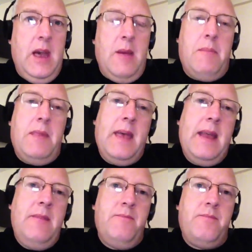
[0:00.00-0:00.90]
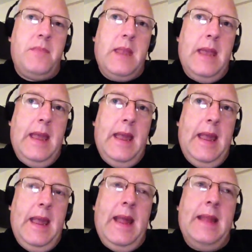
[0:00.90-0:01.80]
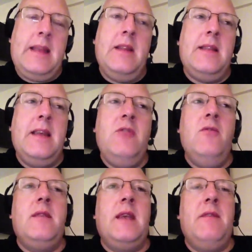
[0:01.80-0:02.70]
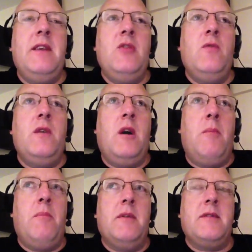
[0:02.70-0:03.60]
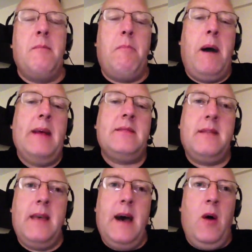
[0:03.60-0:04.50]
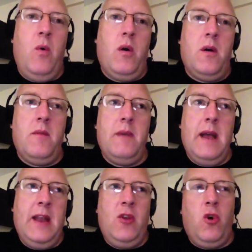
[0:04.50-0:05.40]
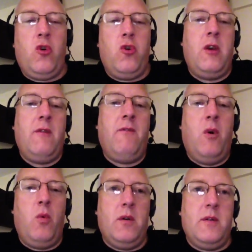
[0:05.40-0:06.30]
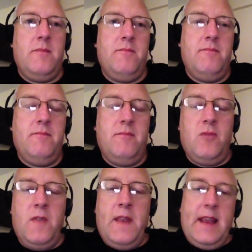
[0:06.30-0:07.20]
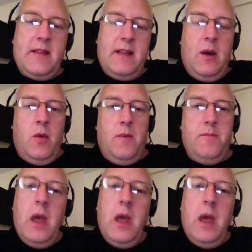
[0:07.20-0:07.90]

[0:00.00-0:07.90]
But then it continues giving you the numbers past the hour and not looking forward to the next hour.